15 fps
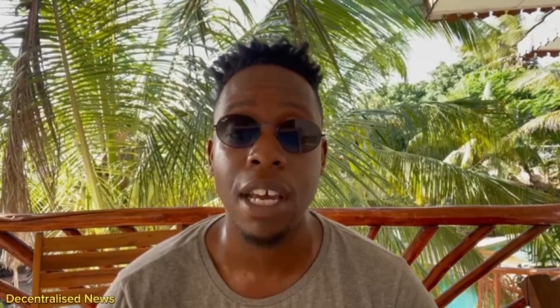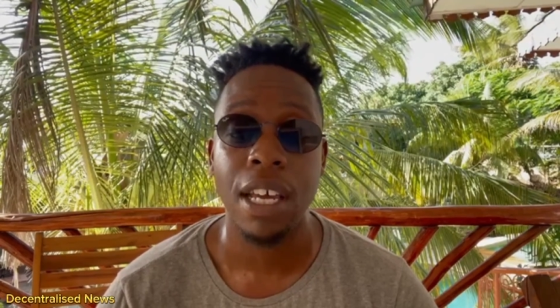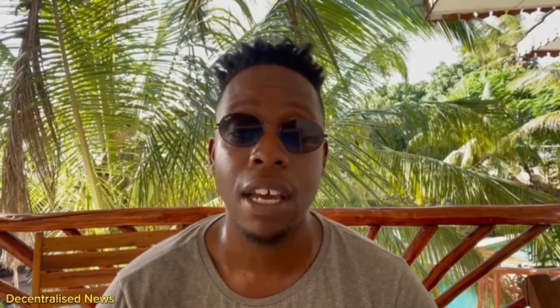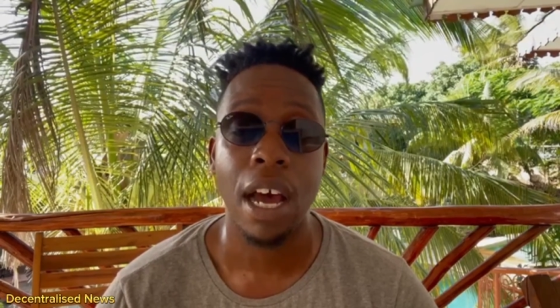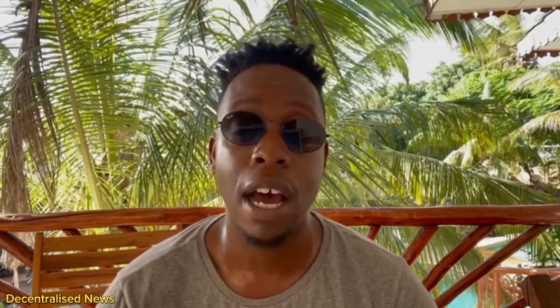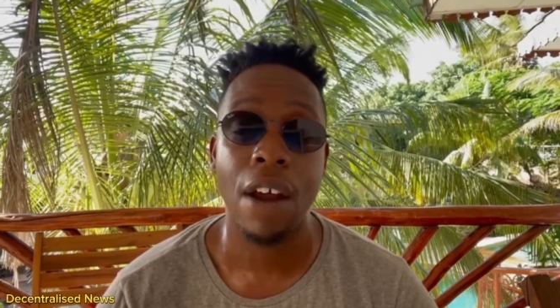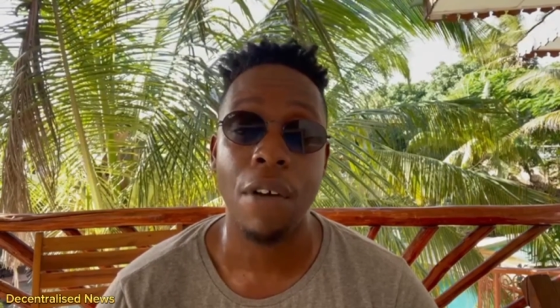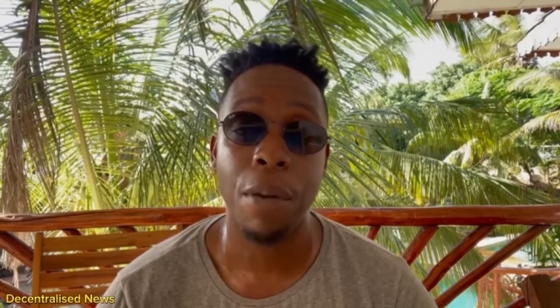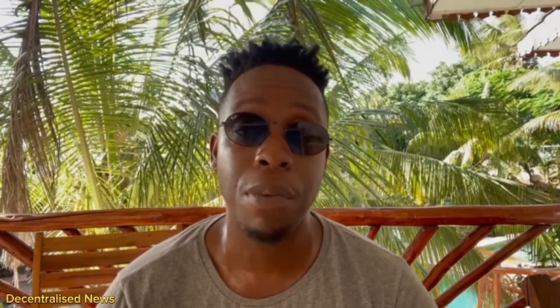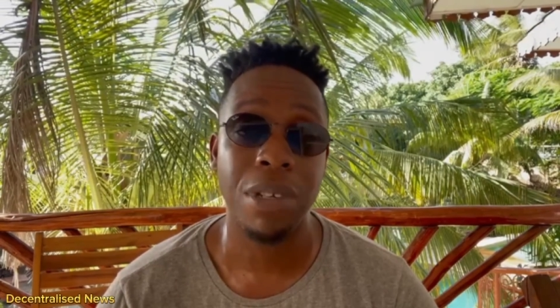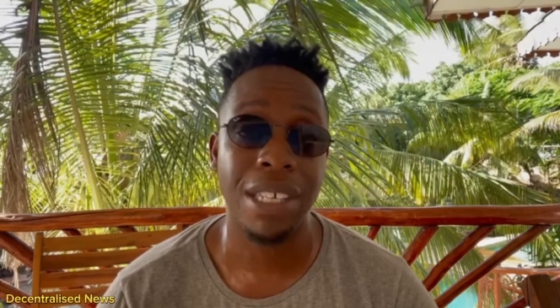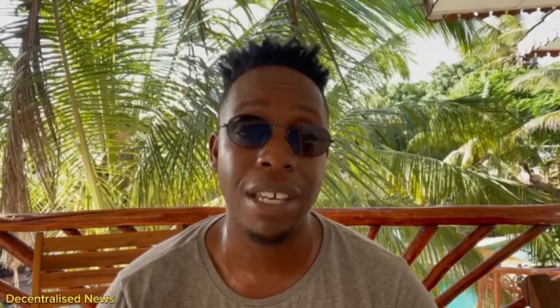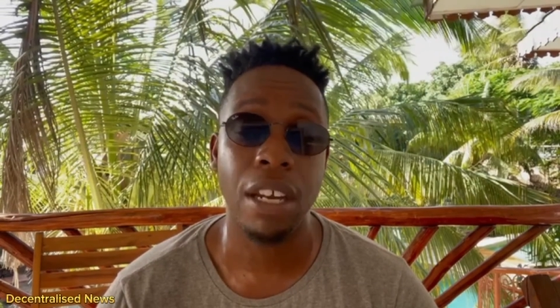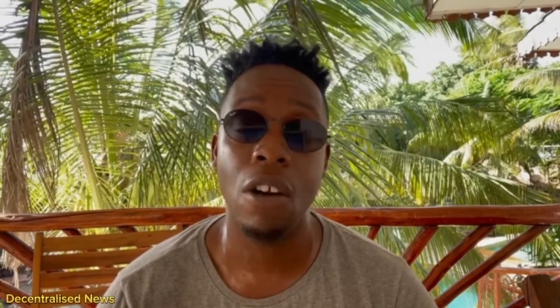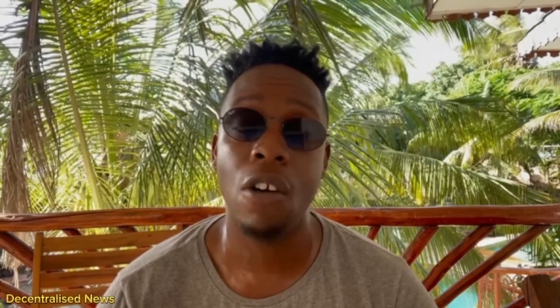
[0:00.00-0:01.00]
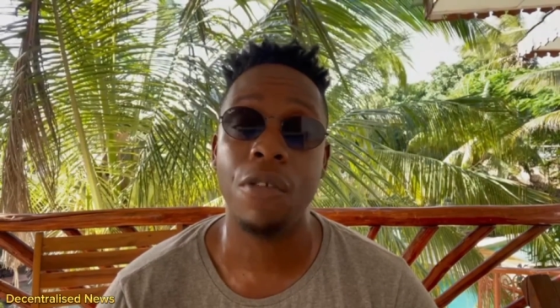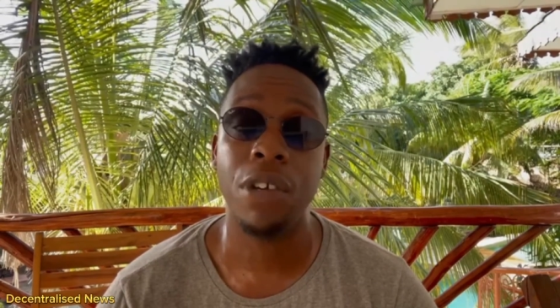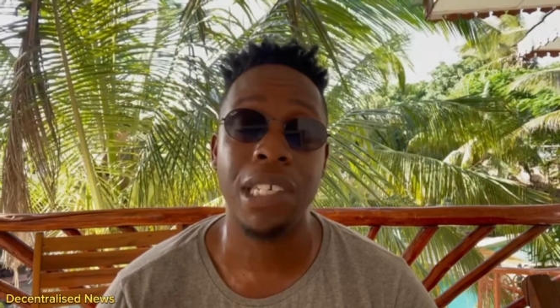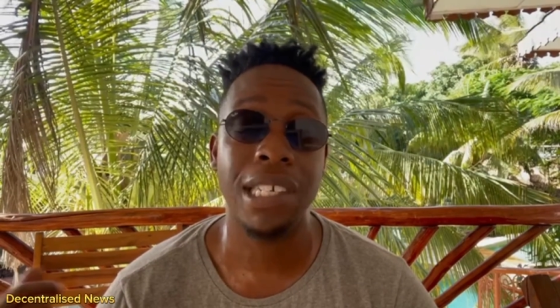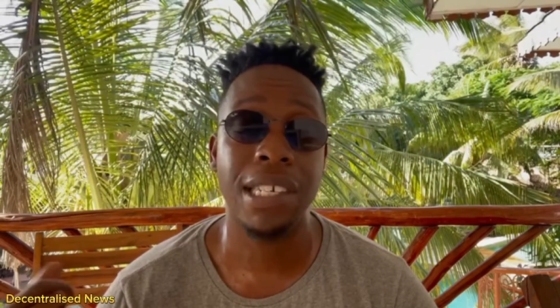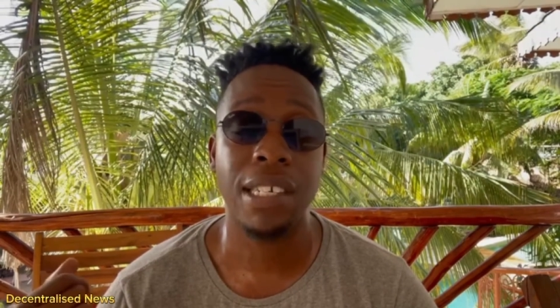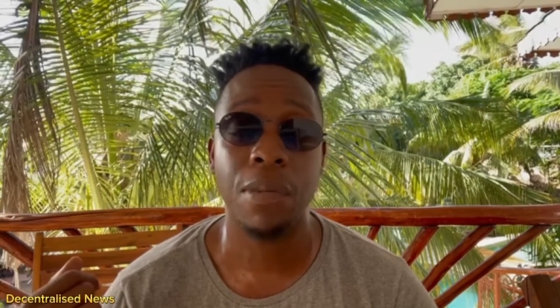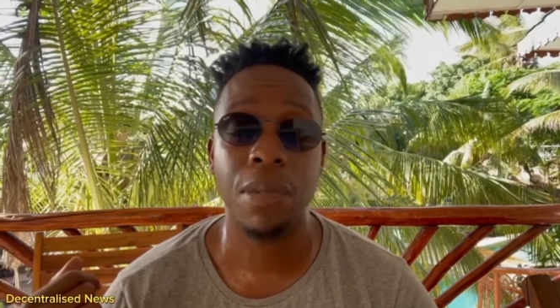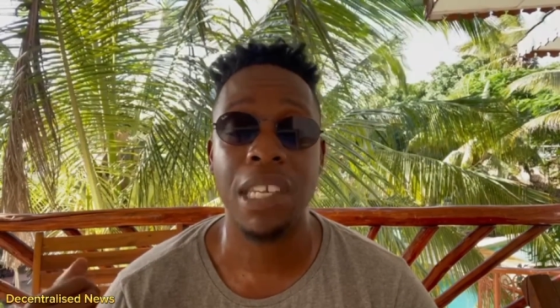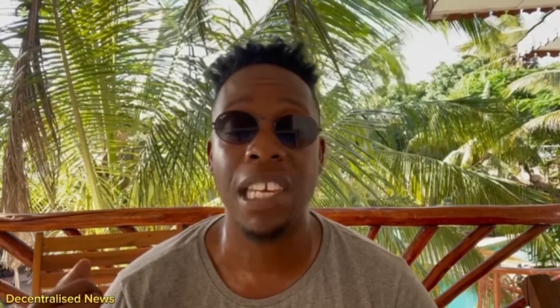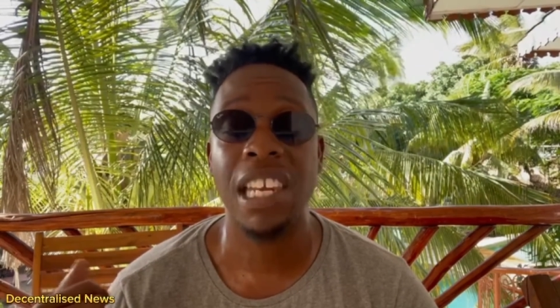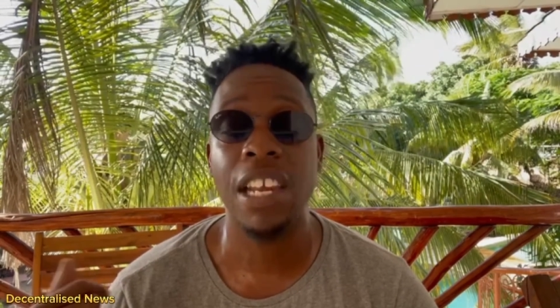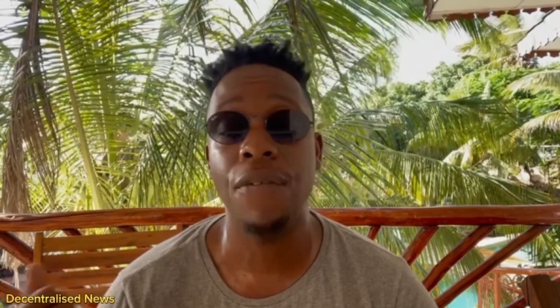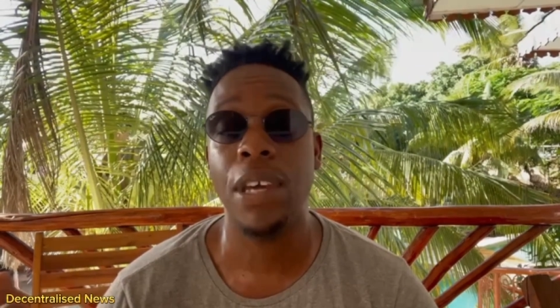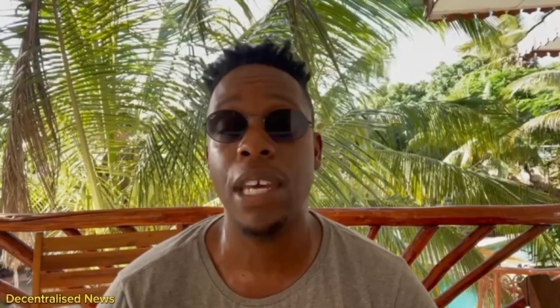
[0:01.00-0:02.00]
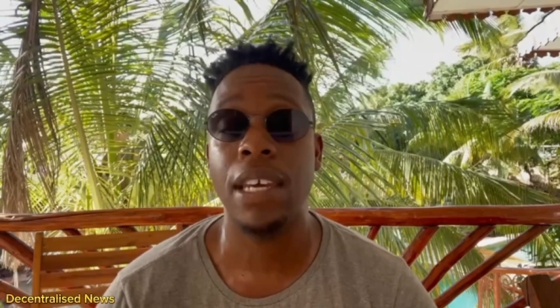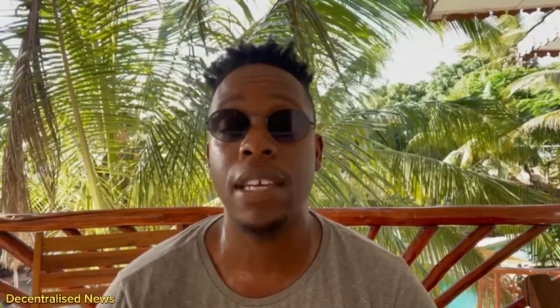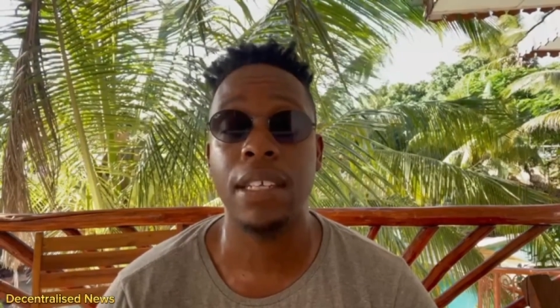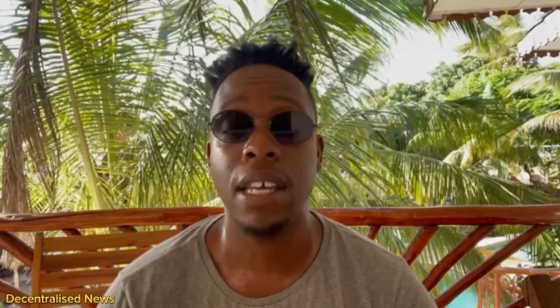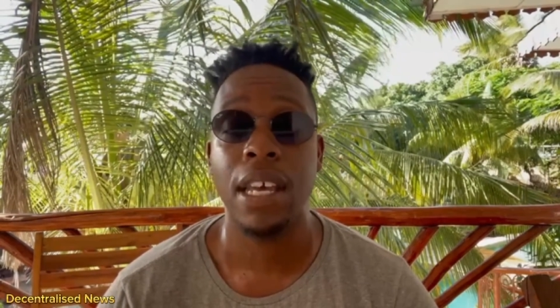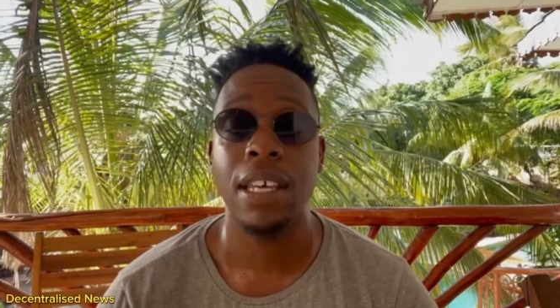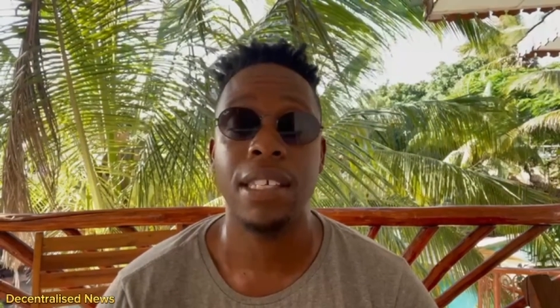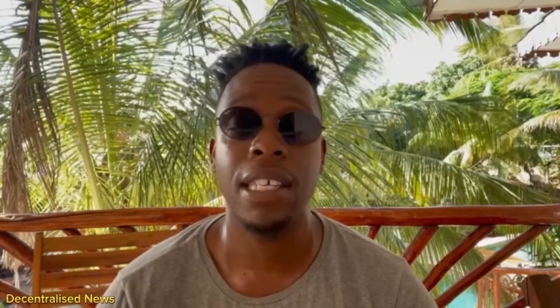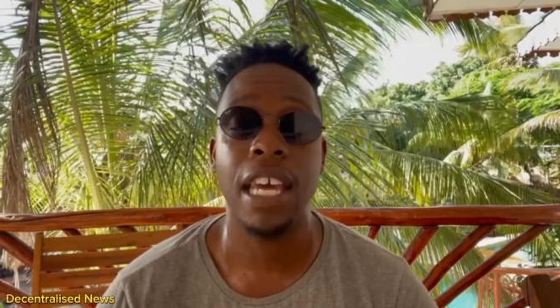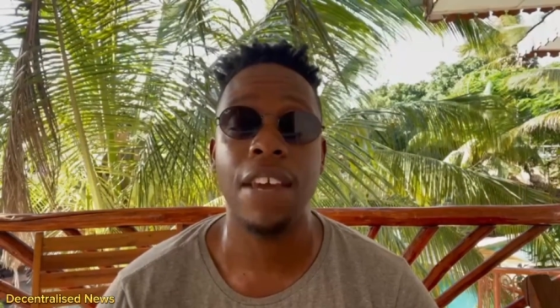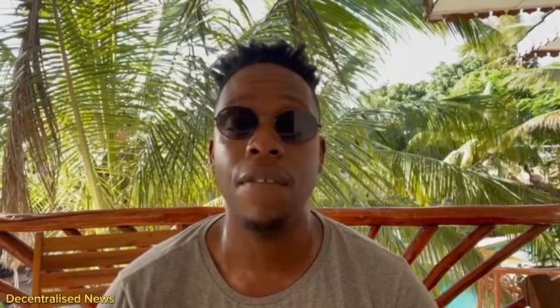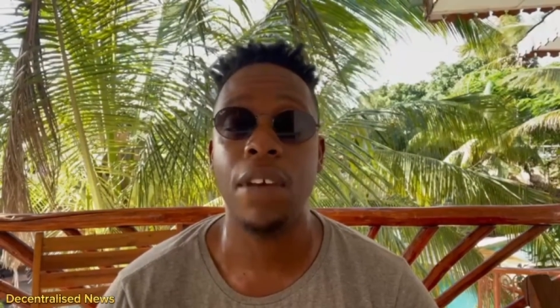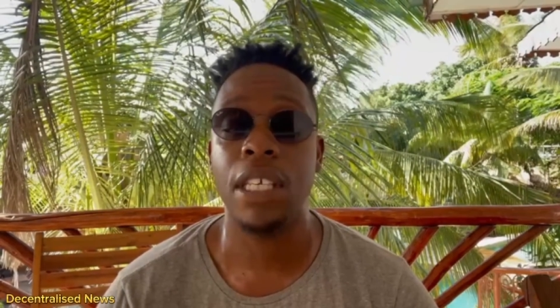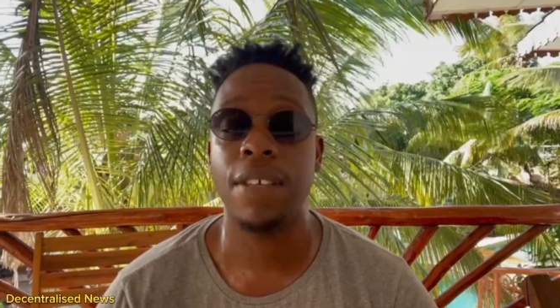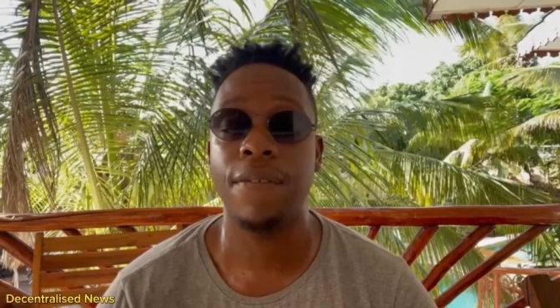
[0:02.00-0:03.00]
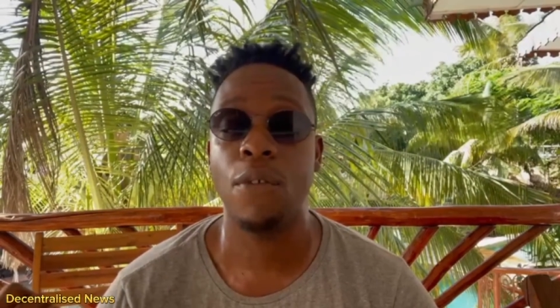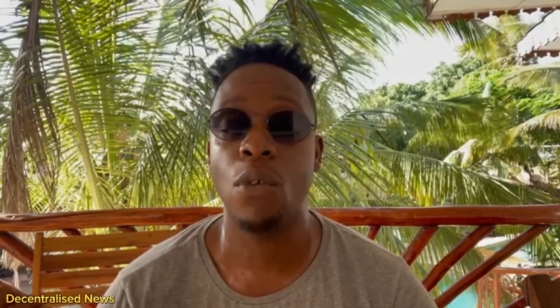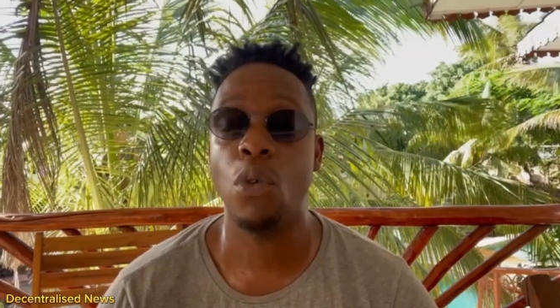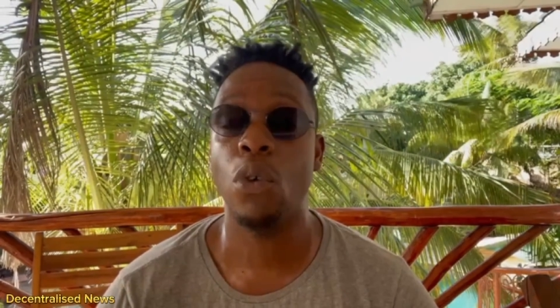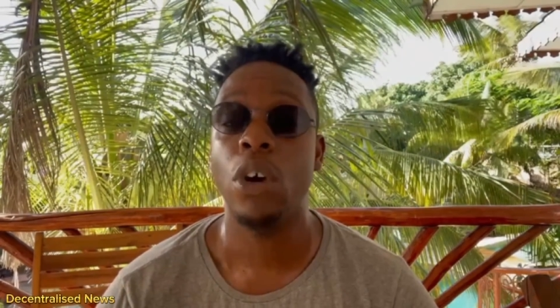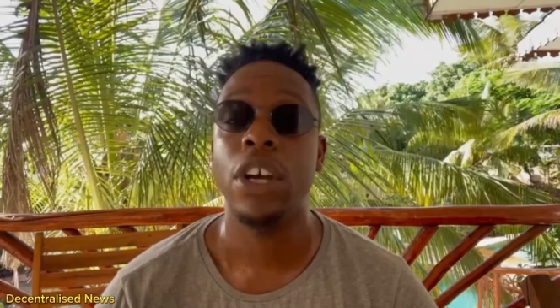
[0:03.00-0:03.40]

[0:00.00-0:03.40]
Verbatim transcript: Uh, representing obviously some significant savings for